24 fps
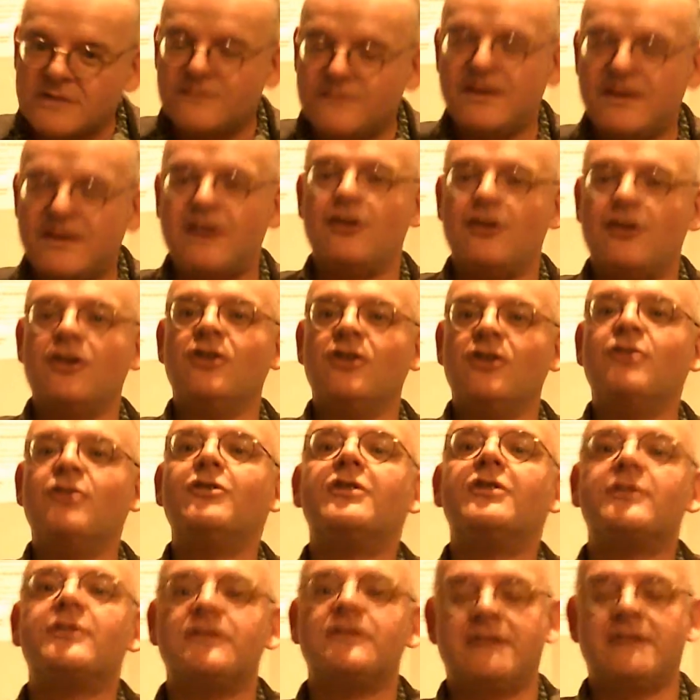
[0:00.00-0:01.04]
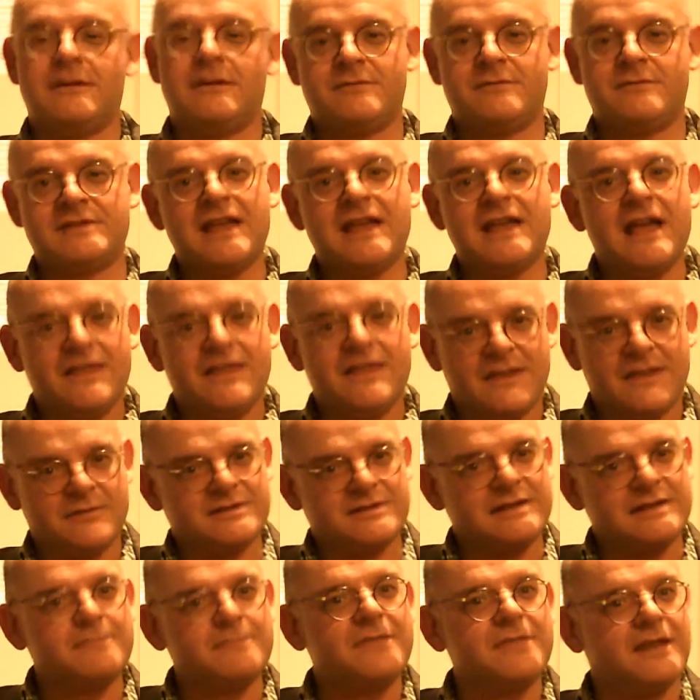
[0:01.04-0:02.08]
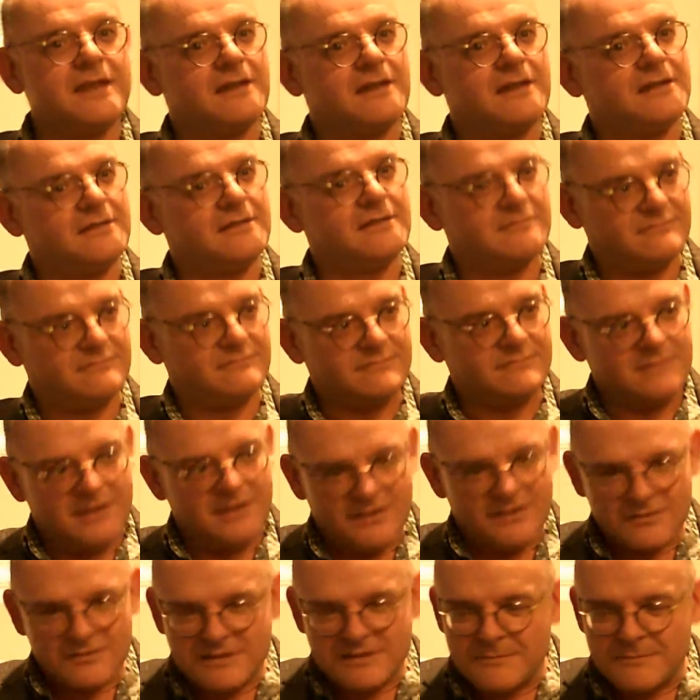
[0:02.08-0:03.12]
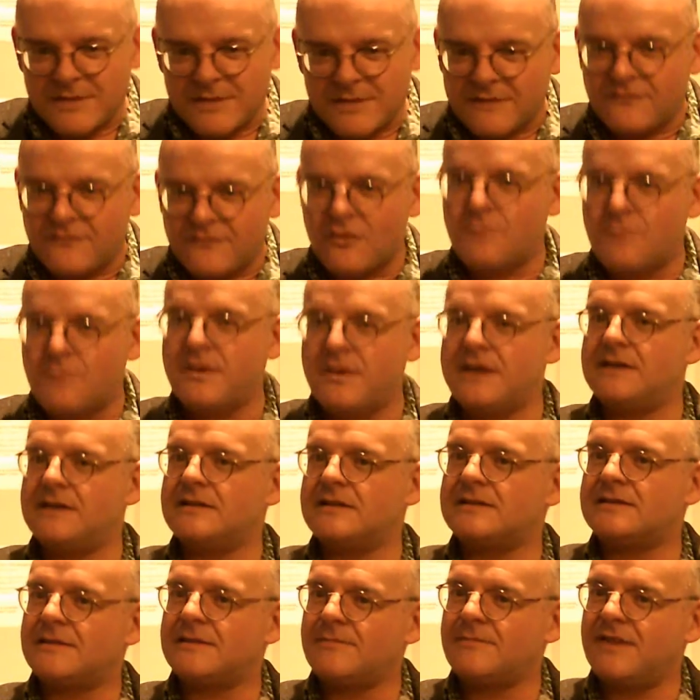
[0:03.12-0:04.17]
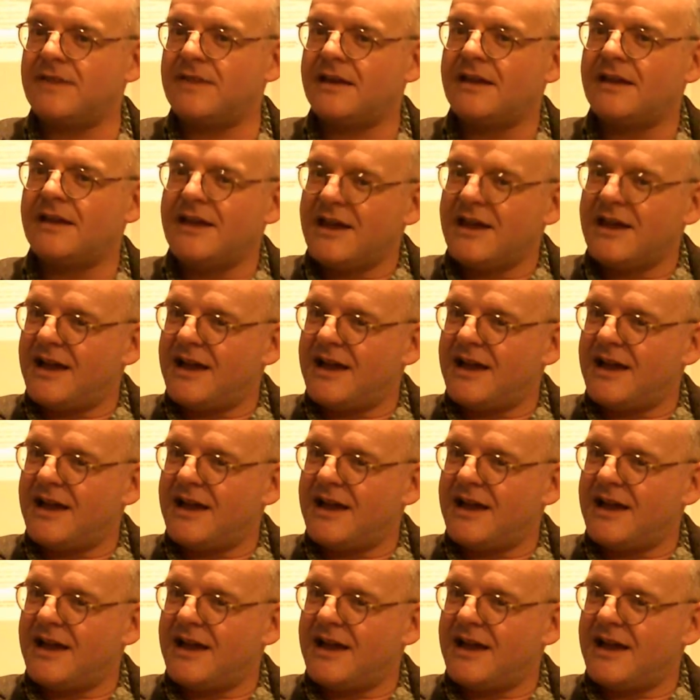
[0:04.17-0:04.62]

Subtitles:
of their allure, that there was something forbidden, something